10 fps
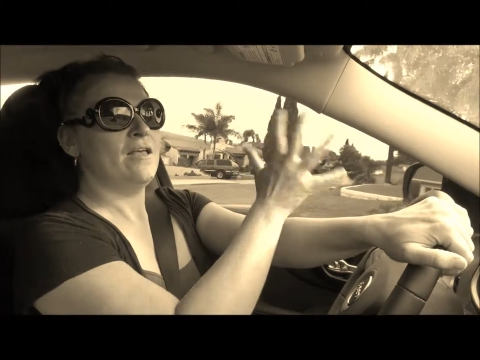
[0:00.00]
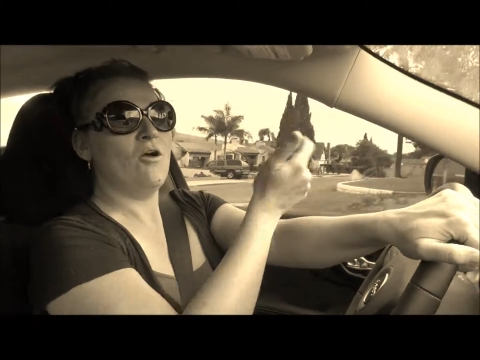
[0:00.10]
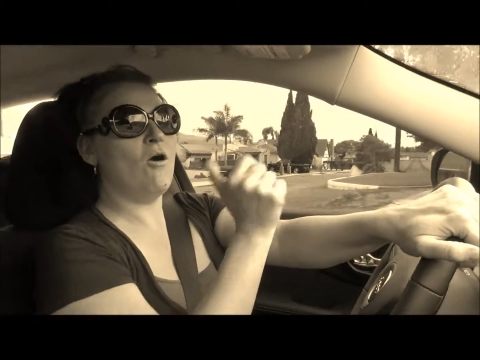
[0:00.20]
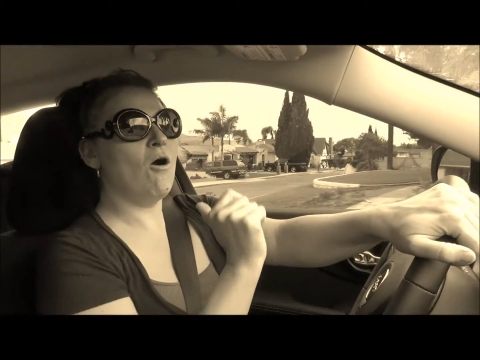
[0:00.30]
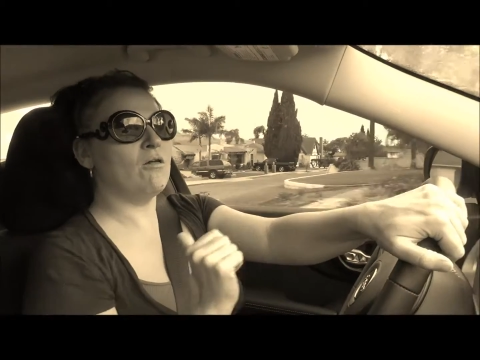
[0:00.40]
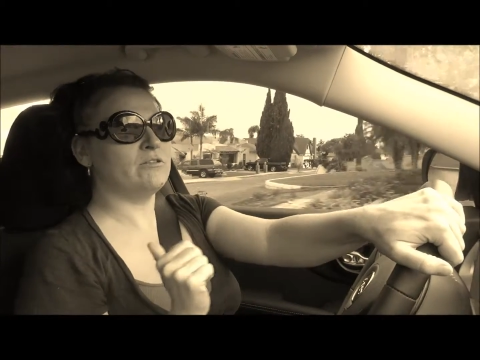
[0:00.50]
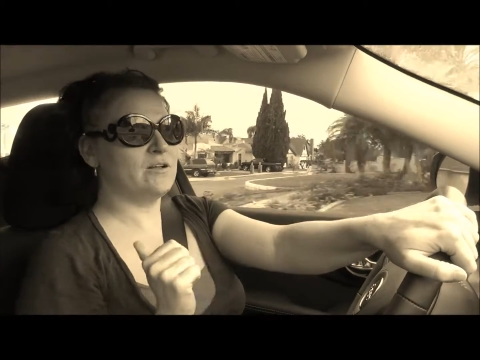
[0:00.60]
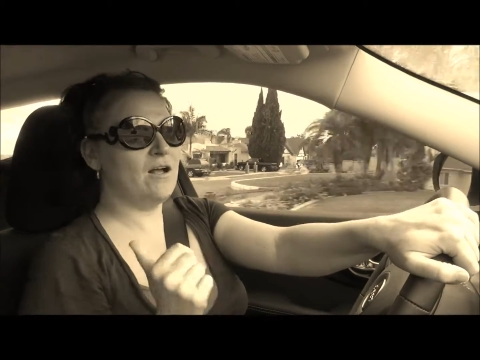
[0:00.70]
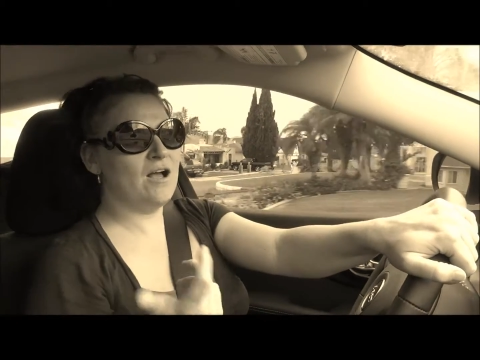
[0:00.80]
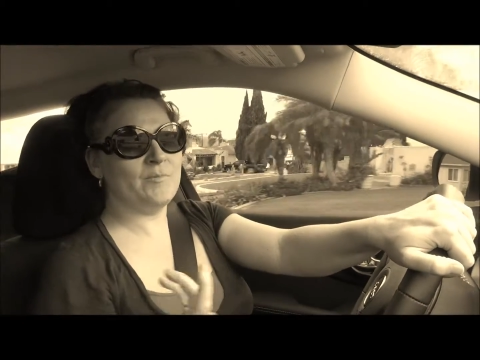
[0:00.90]
all the
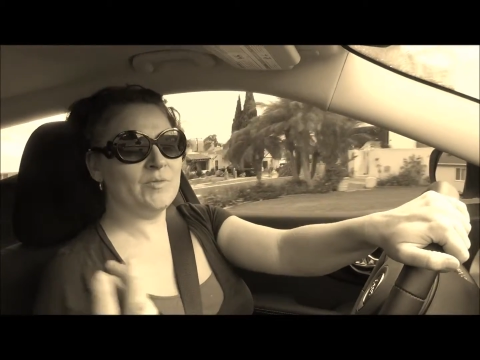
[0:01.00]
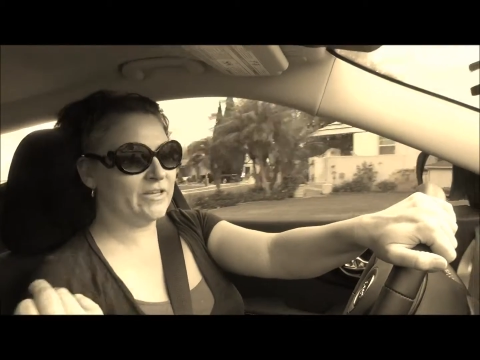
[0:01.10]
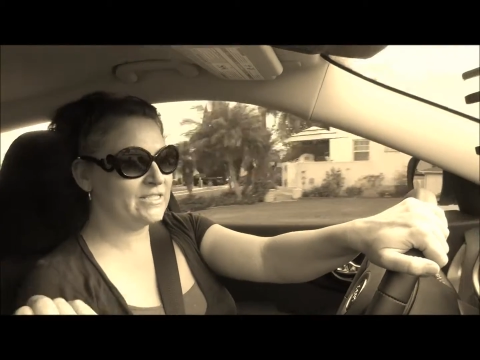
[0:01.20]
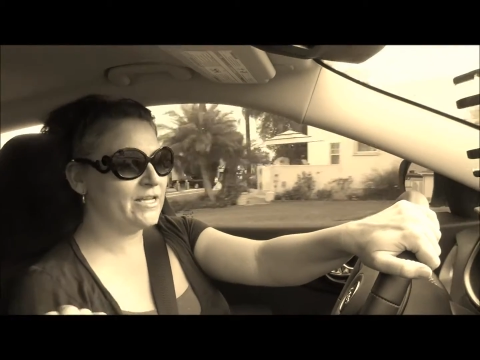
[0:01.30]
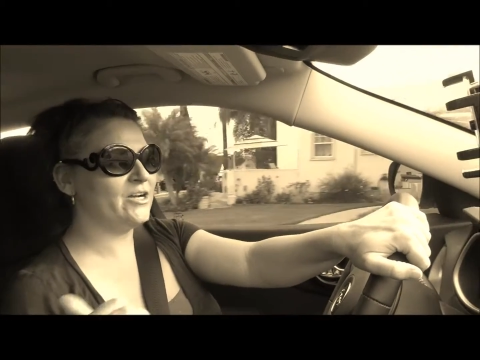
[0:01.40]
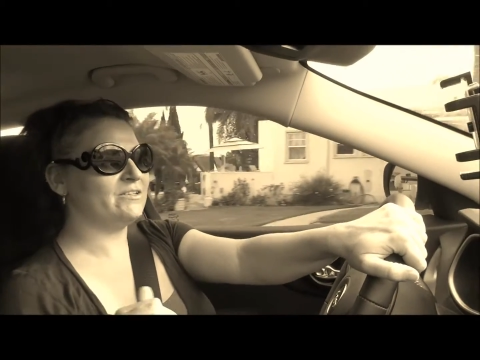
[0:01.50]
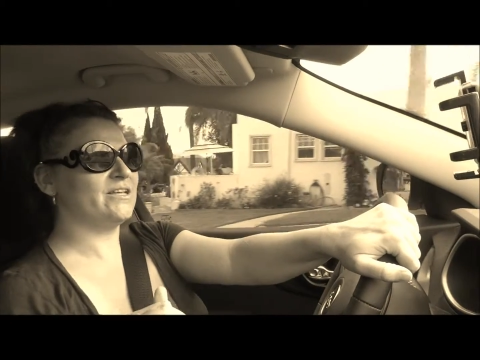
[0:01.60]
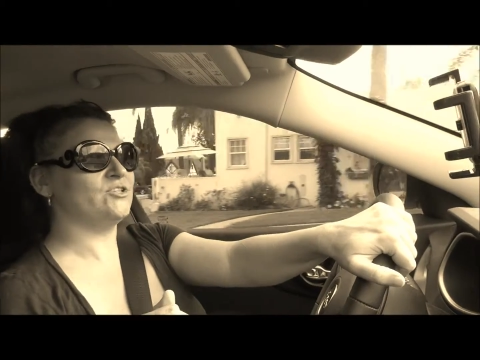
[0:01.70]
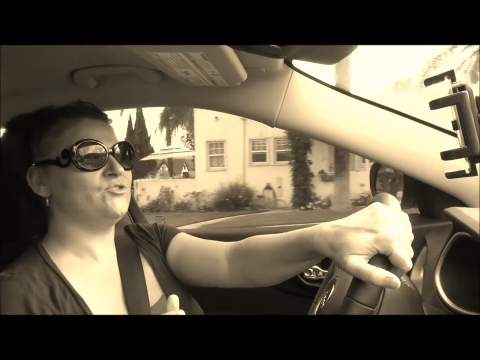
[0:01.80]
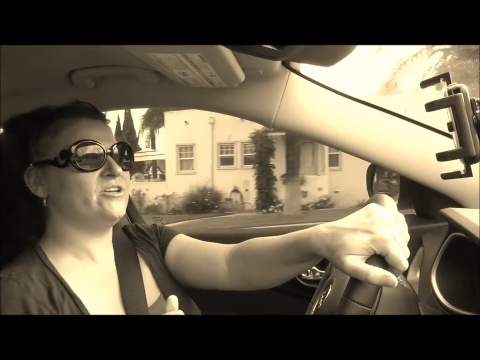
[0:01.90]
time, and like Sarah
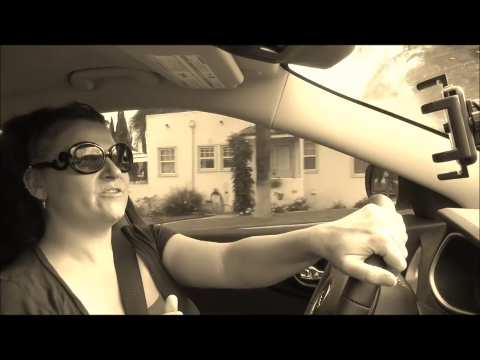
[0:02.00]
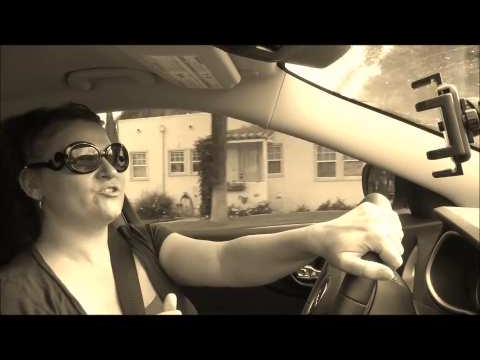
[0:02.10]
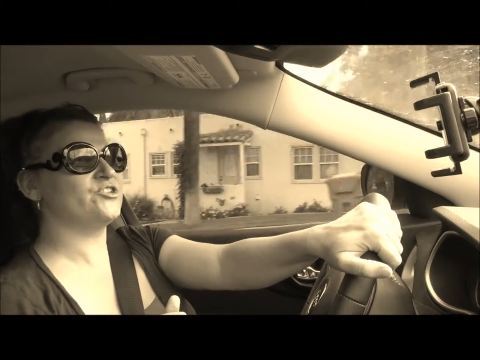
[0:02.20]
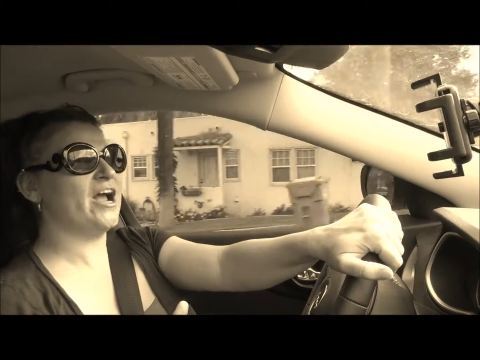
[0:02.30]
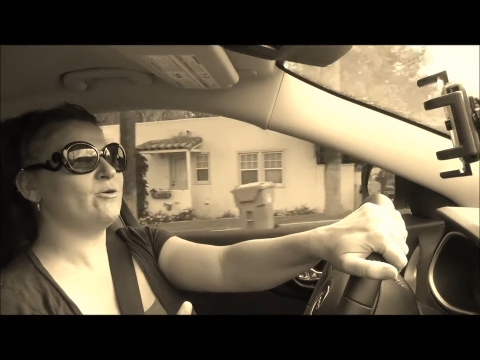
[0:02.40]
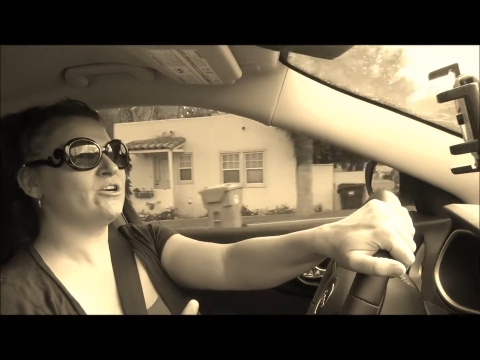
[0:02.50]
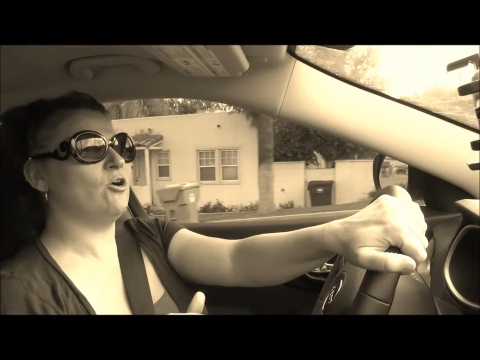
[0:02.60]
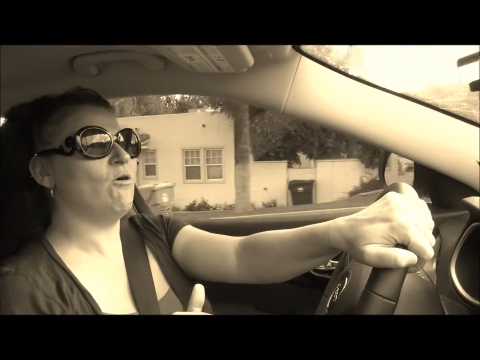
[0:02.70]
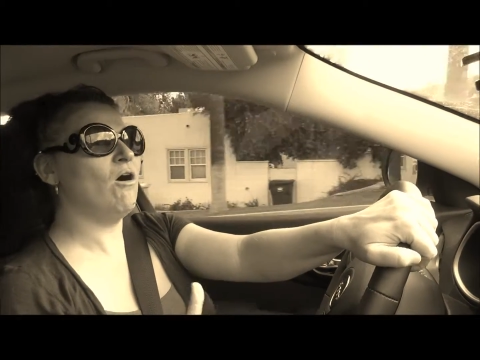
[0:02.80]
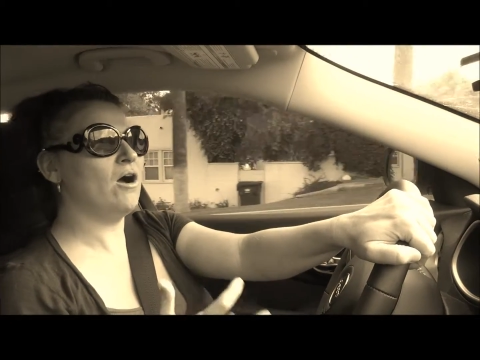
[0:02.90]
said, you'd hear the shower
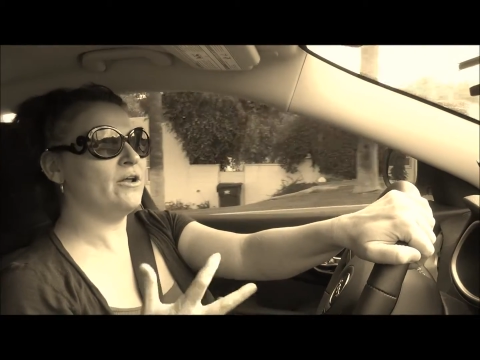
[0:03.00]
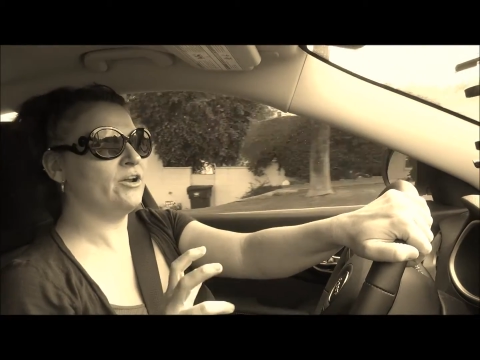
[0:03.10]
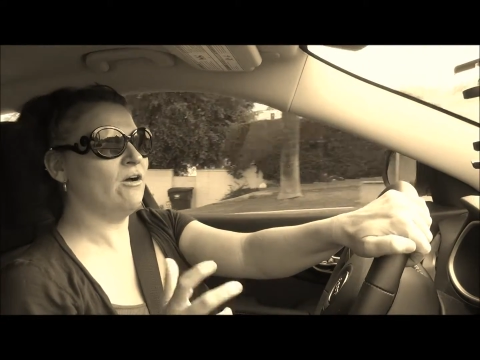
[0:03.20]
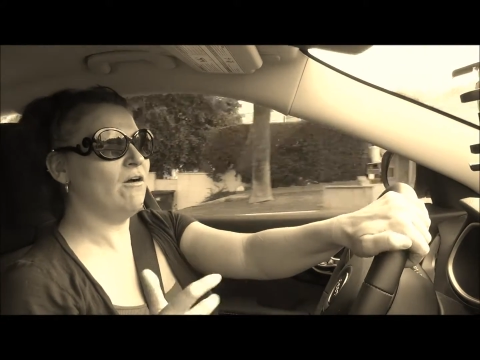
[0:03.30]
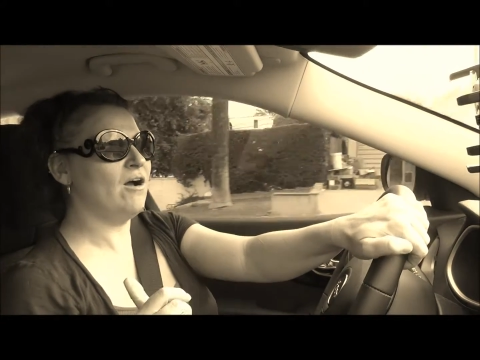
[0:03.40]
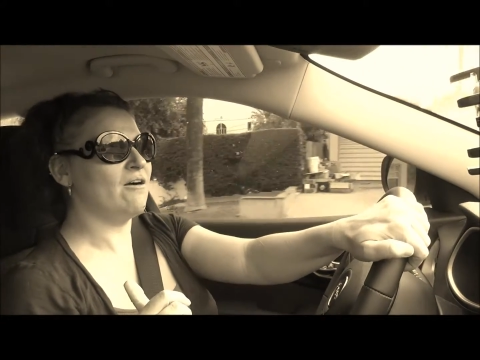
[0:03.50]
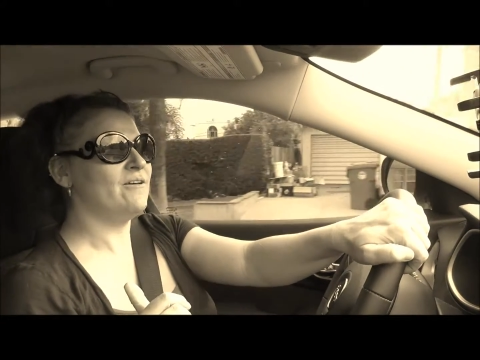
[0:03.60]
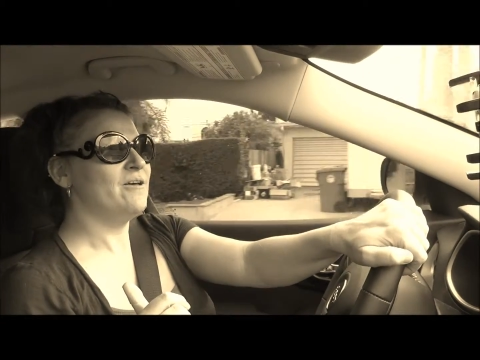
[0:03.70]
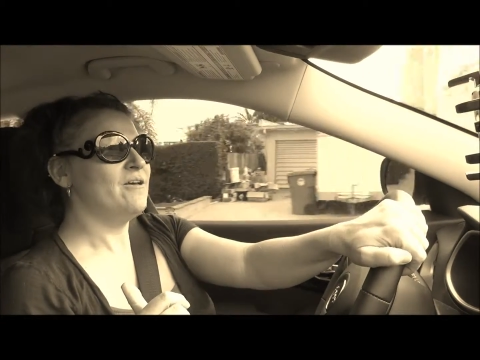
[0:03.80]
go on and off.